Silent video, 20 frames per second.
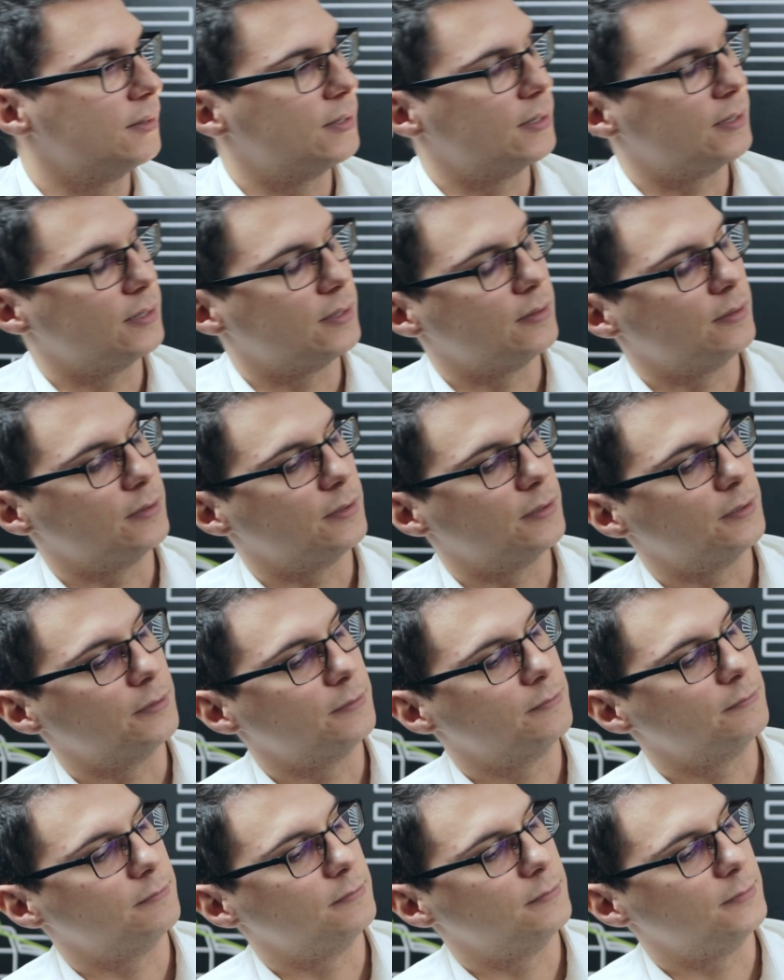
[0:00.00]

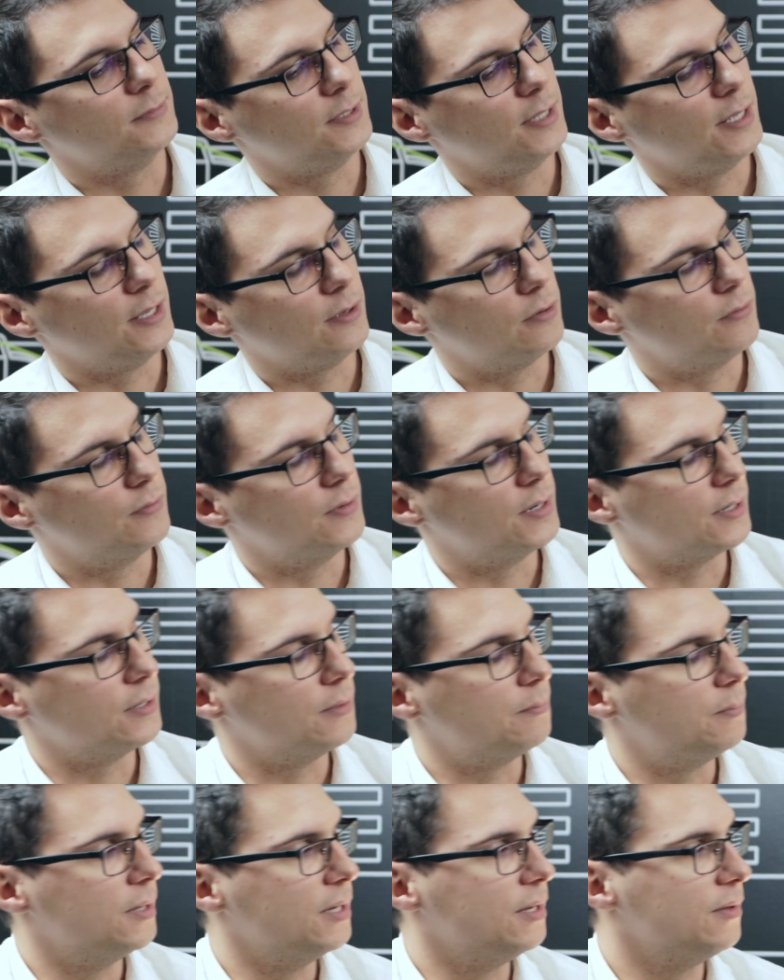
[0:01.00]
can take over
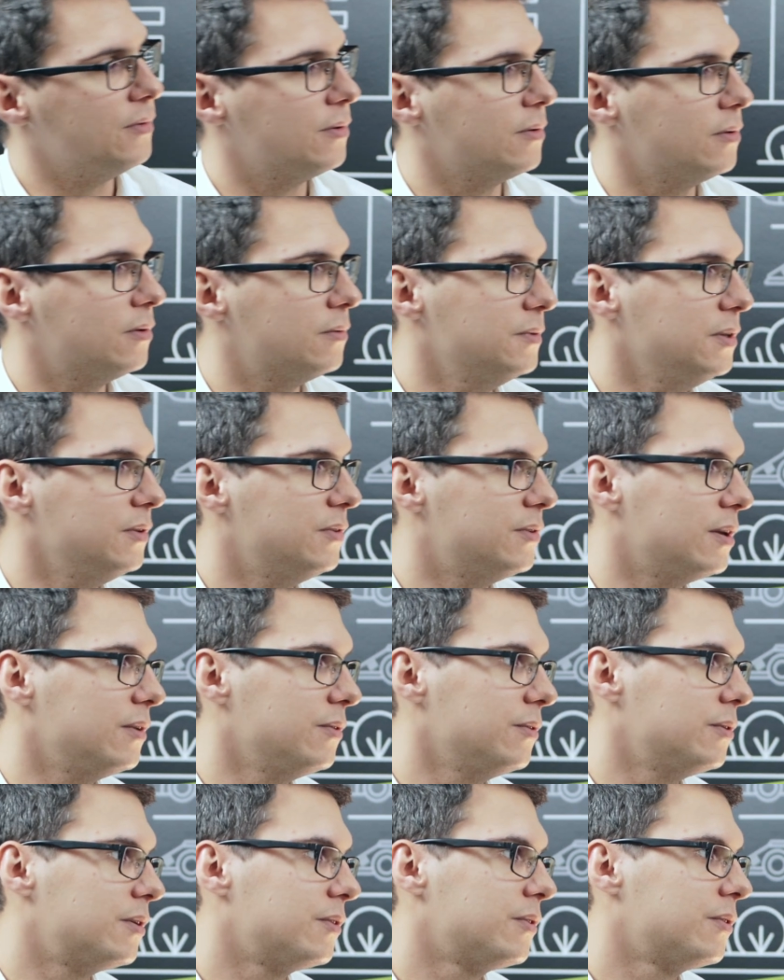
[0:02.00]
the place of these
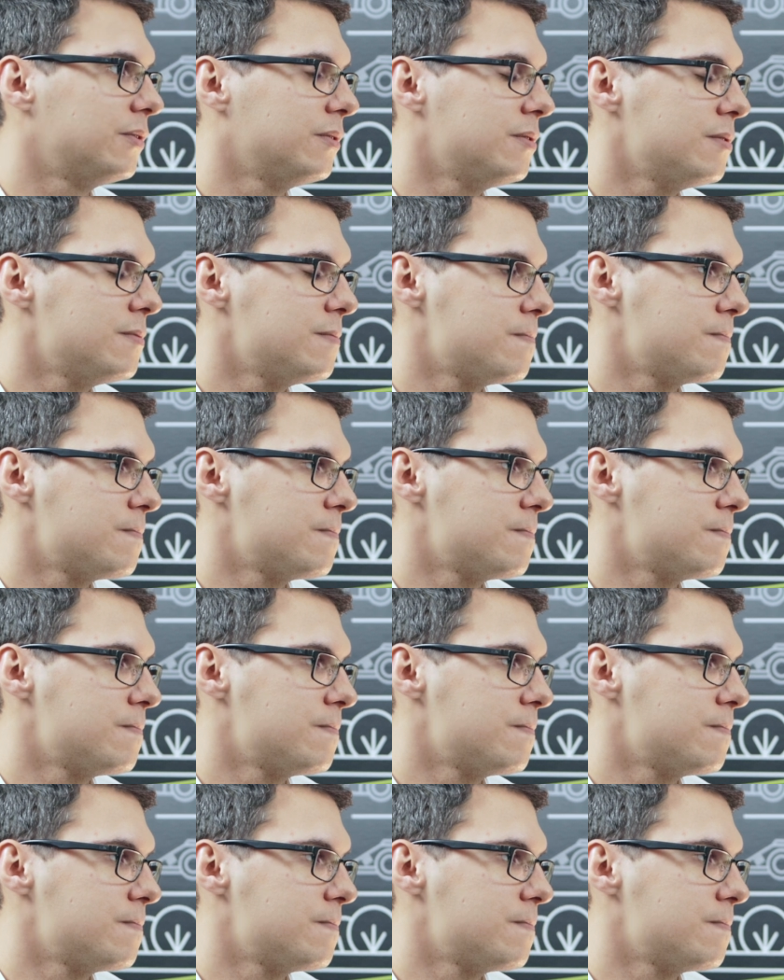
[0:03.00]
sensors,